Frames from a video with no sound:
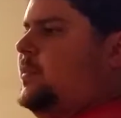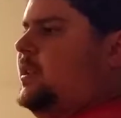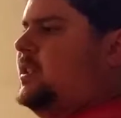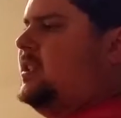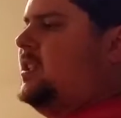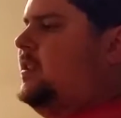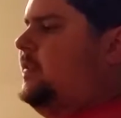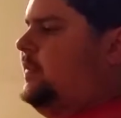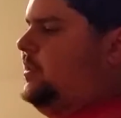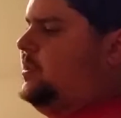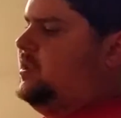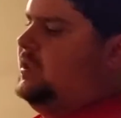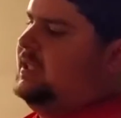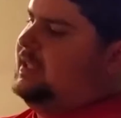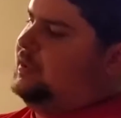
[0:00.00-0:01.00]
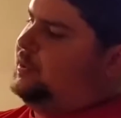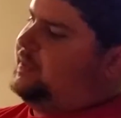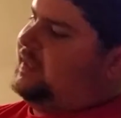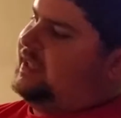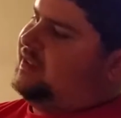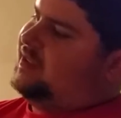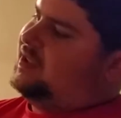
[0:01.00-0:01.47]
It's gonna eventually
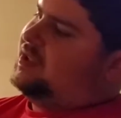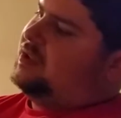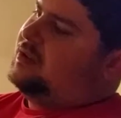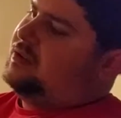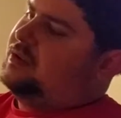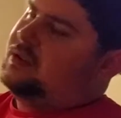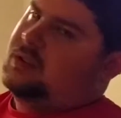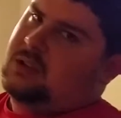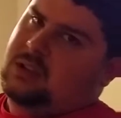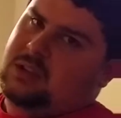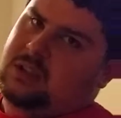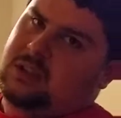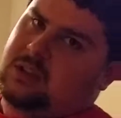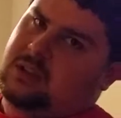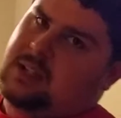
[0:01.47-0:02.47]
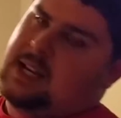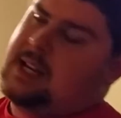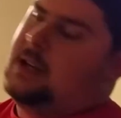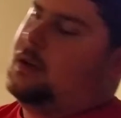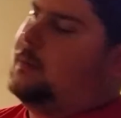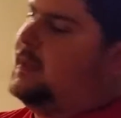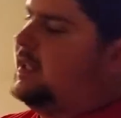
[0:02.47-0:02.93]
look like this. The
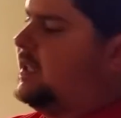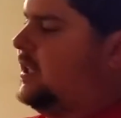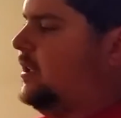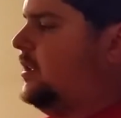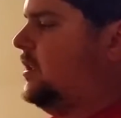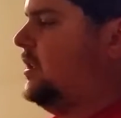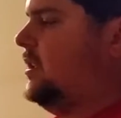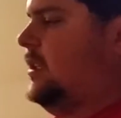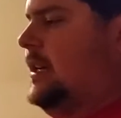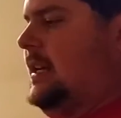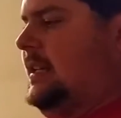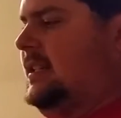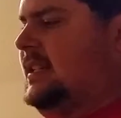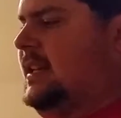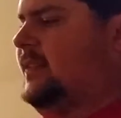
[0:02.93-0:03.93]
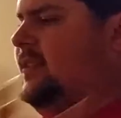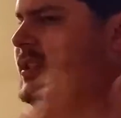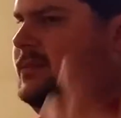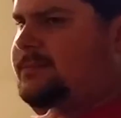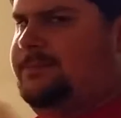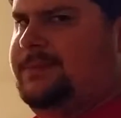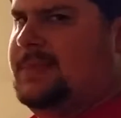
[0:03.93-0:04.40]
Iron Man colors. I just
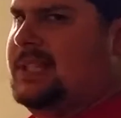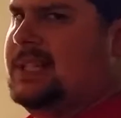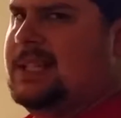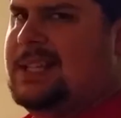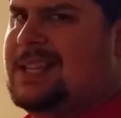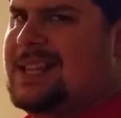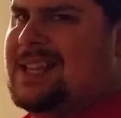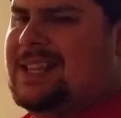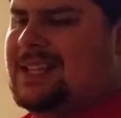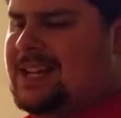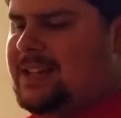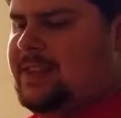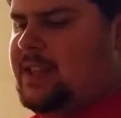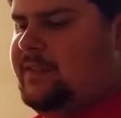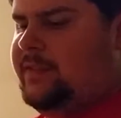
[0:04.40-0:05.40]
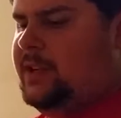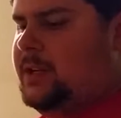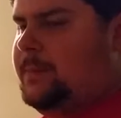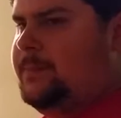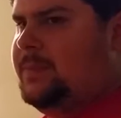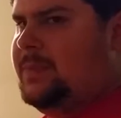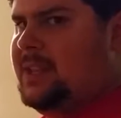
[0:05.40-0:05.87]
haven't gotten that
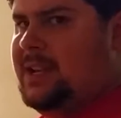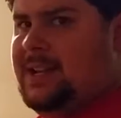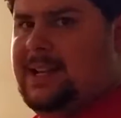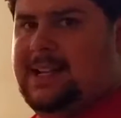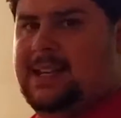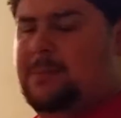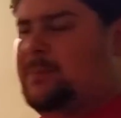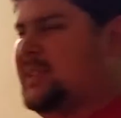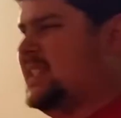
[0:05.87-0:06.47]
far. I get